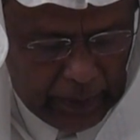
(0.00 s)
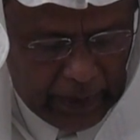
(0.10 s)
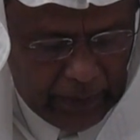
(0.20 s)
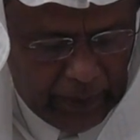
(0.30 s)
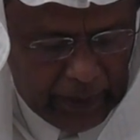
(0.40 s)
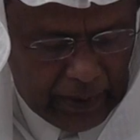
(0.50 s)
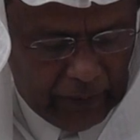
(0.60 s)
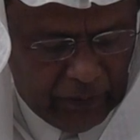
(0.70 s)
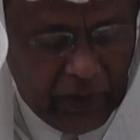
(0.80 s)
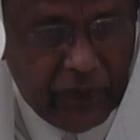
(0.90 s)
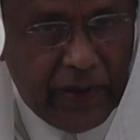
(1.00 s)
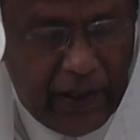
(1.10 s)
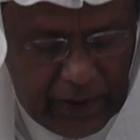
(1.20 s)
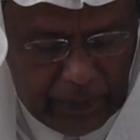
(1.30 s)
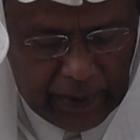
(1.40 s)
be given 50
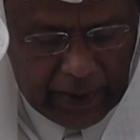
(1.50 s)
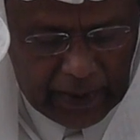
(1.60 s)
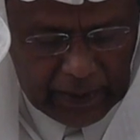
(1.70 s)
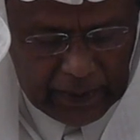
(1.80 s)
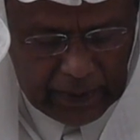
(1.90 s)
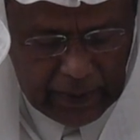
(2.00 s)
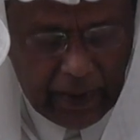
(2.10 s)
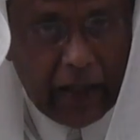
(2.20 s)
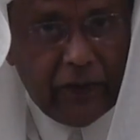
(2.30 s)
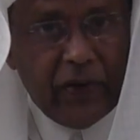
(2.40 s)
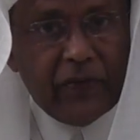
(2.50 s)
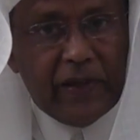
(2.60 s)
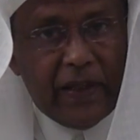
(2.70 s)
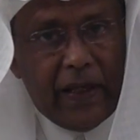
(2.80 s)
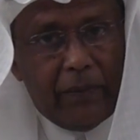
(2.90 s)
SBAs and
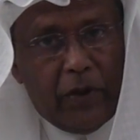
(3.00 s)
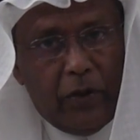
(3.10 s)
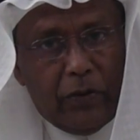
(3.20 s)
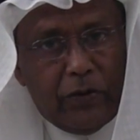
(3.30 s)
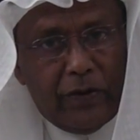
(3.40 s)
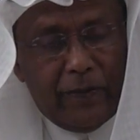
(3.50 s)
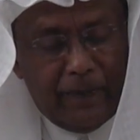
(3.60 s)
50 EMQs